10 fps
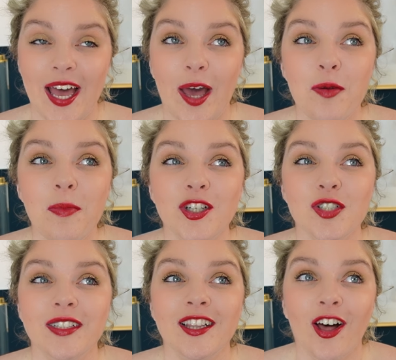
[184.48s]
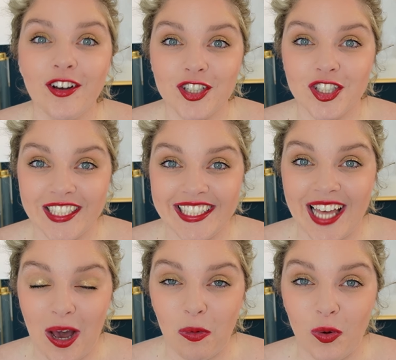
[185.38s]
how much of a luxury
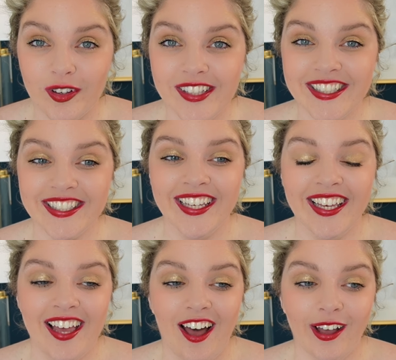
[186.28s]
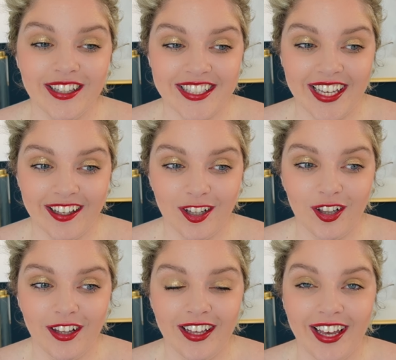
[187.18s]
that was
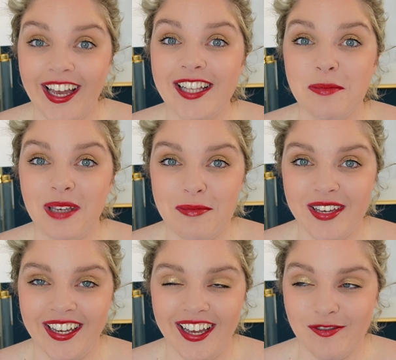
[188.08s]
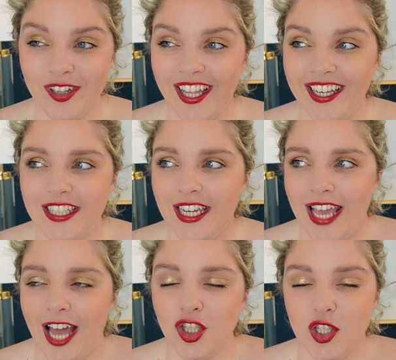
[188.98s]
until I had a baby and realised I
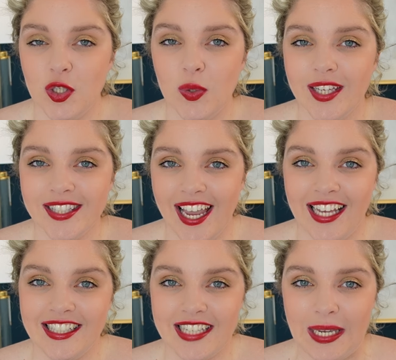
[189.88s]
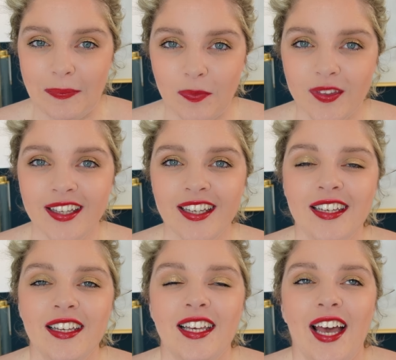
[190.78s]
can't just do this at any time.
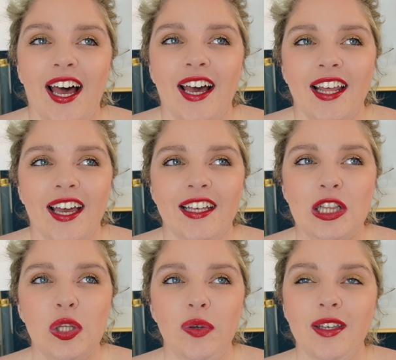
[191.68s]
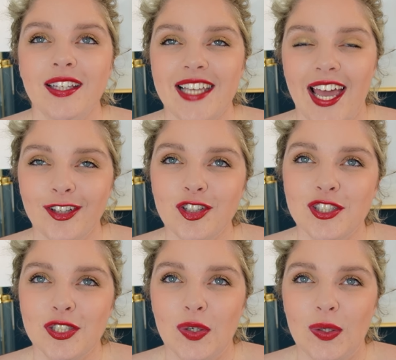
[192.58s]
And I looked
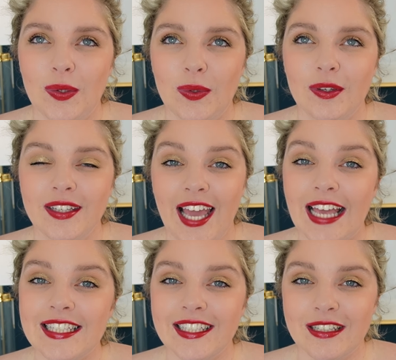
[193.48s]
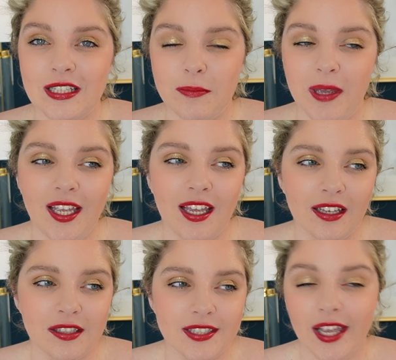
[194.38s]
into getting a
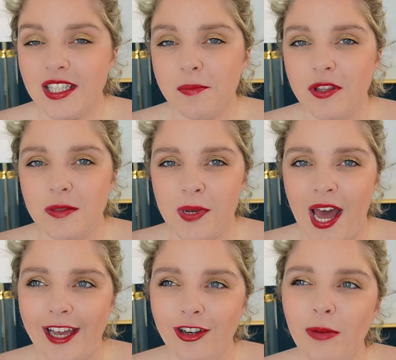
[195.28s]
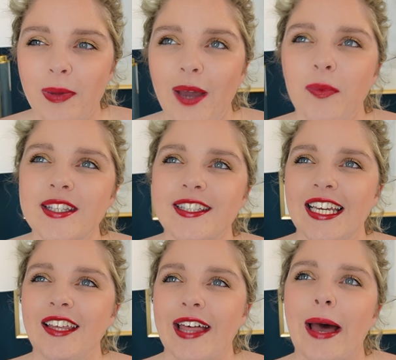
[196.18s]
space six months prior, but I would
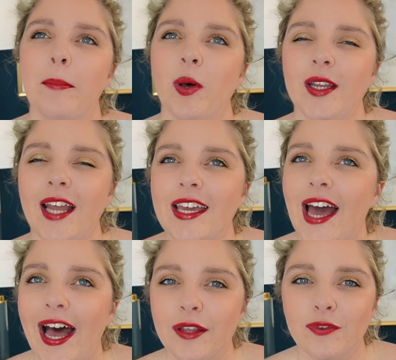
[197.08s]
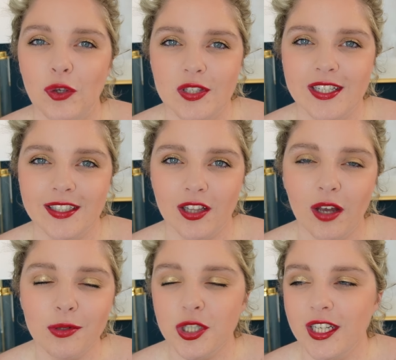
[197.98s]
say at that point I had viewed it as a
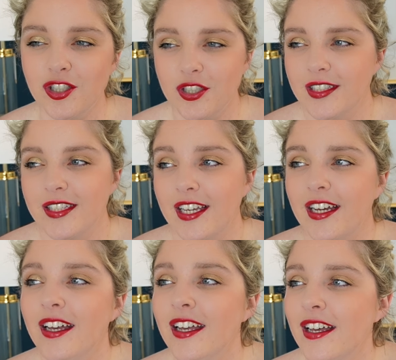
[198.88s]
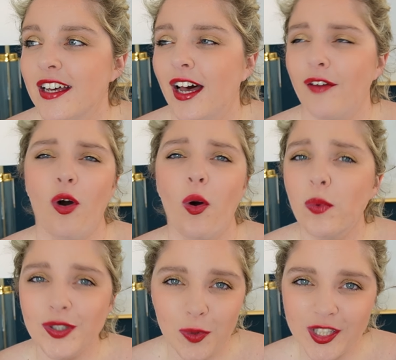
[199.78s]
luxury, just as a, I've
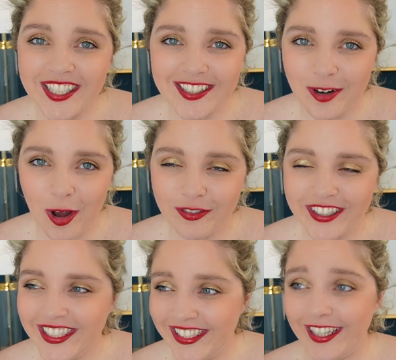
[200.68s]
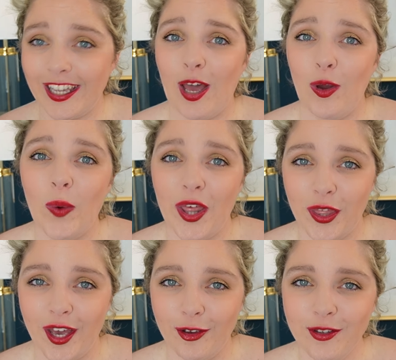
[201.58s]
always wanted an office, like out with
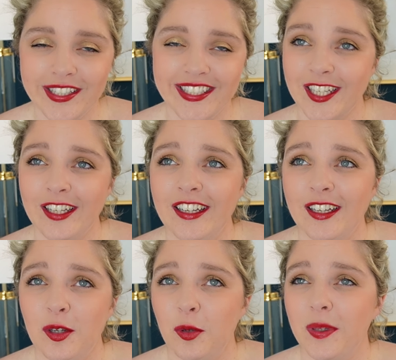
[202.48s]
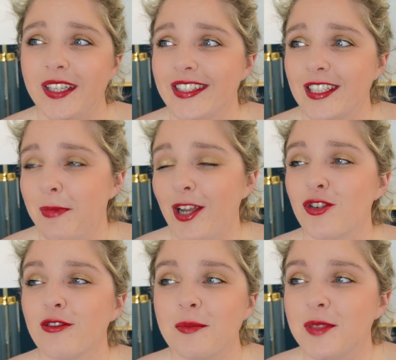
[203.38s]
the house, because it's my
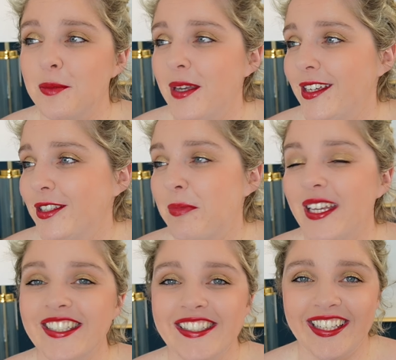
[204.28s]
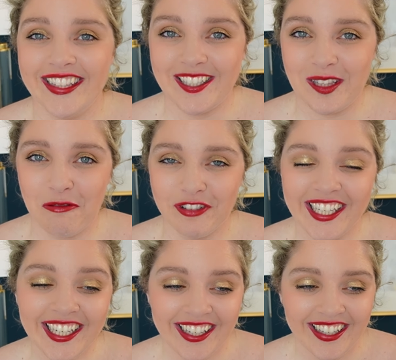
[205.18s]
dream to make spaces like this
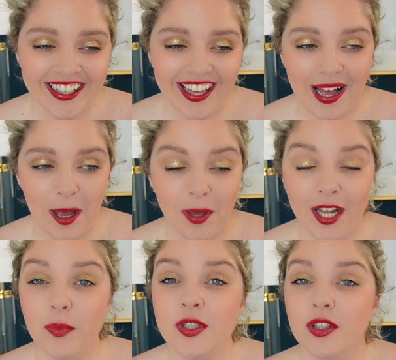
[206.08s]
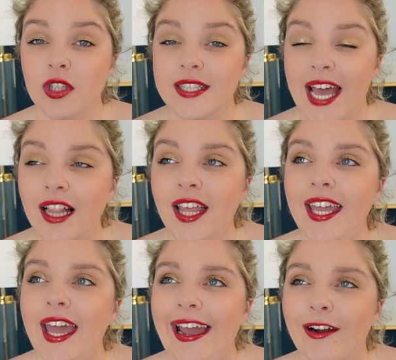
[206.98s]
lovely. Um, and it was until I
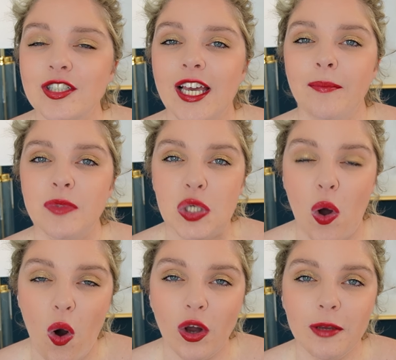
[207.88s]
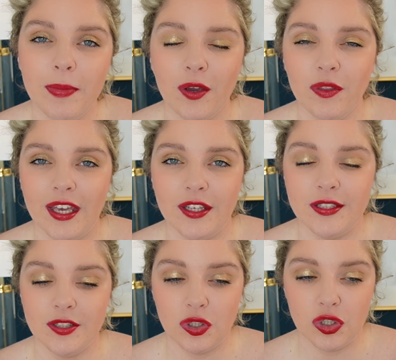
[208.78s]
heard him talk about
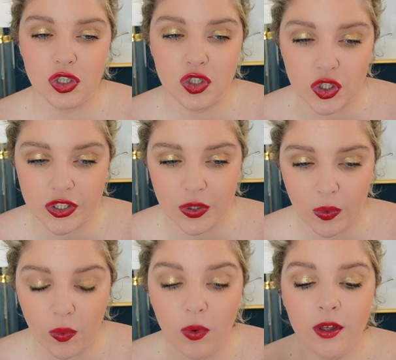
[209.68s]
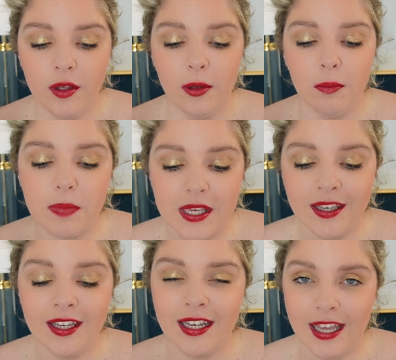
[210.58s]
this studio
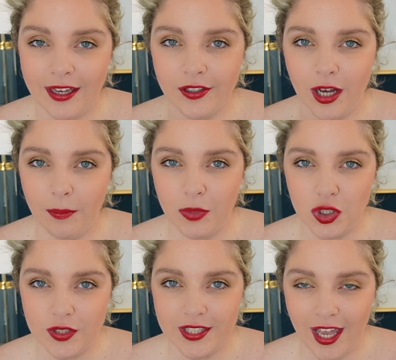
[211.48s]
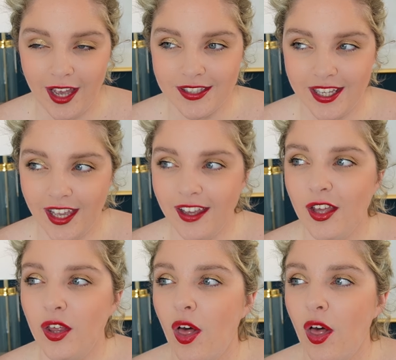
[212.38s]
being an income producing asset.